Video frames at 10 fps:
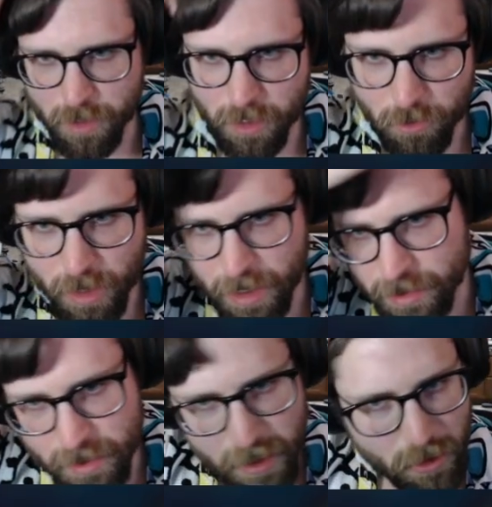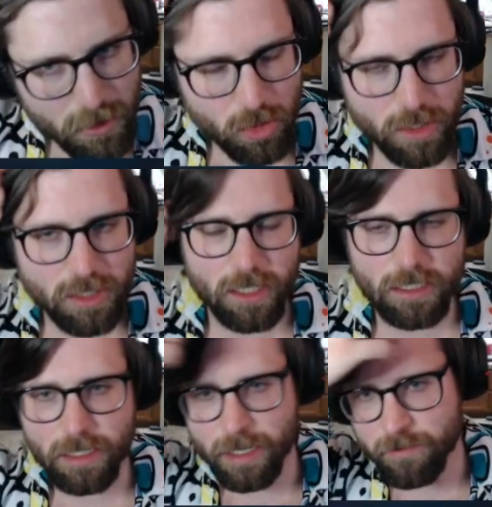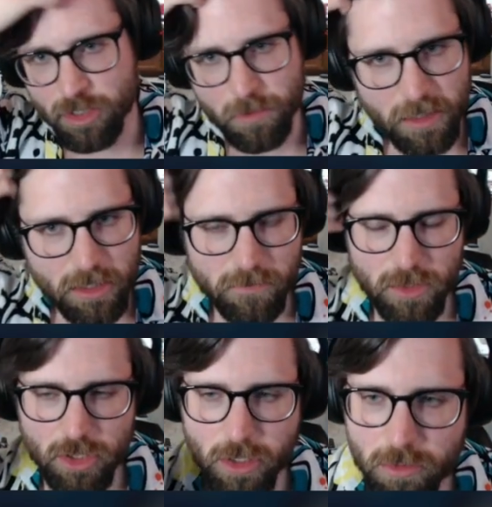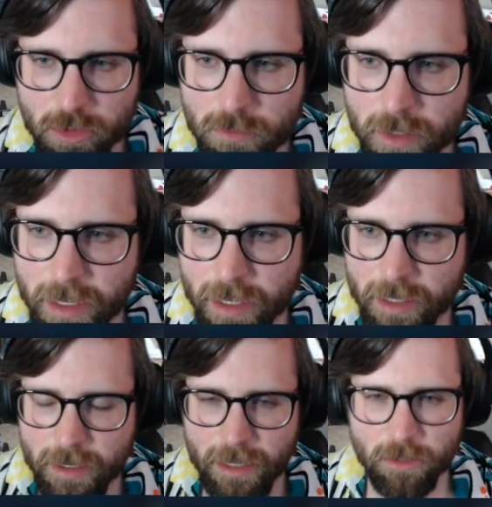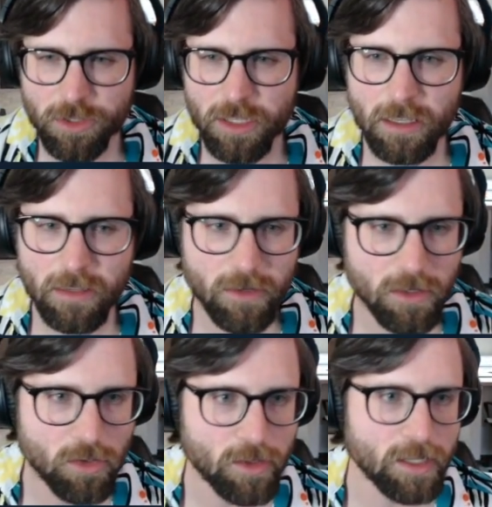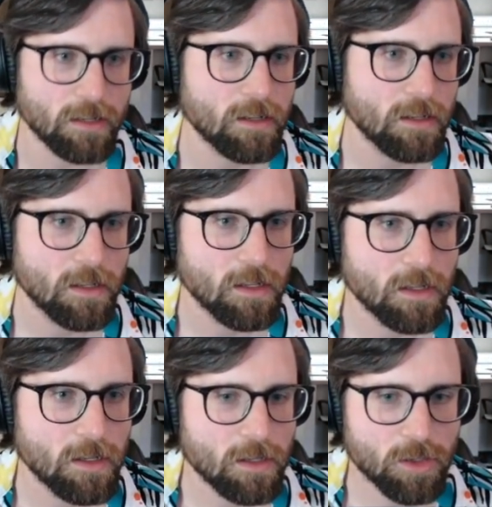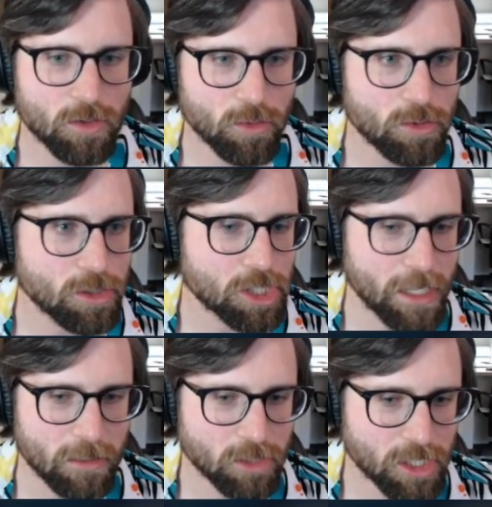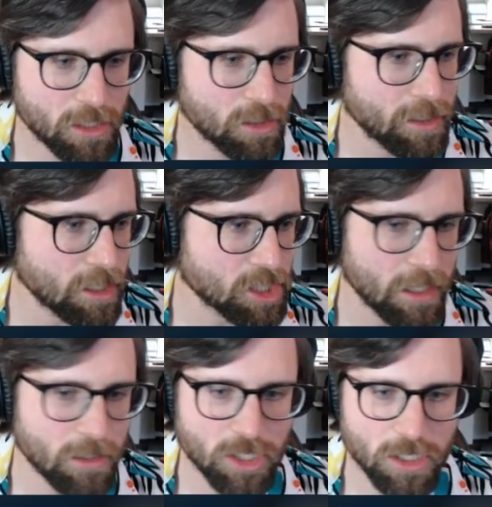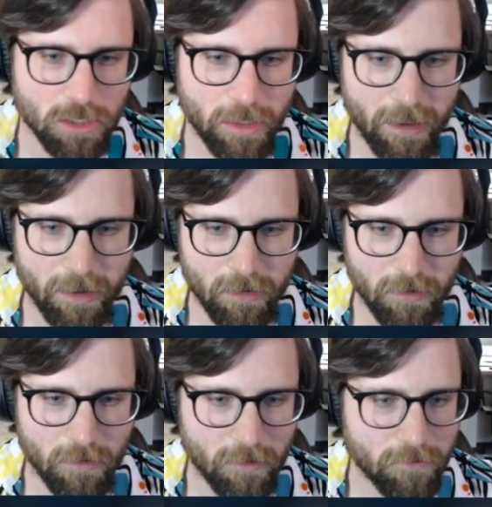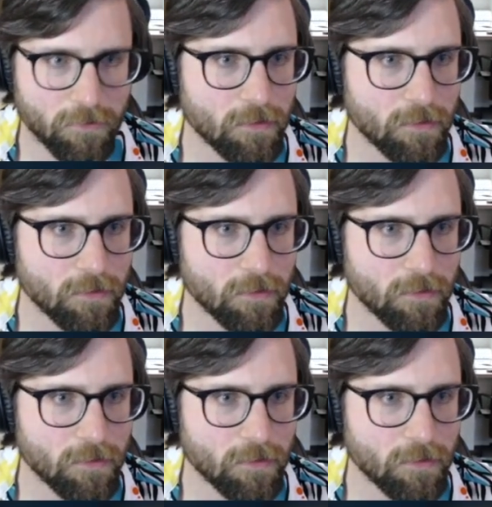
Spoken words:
otherwise, then they're choice locked in. I have too many terms of Trick Room, and I don't think even a crit through Shadow Shield. Yeah, Shadow Shield active.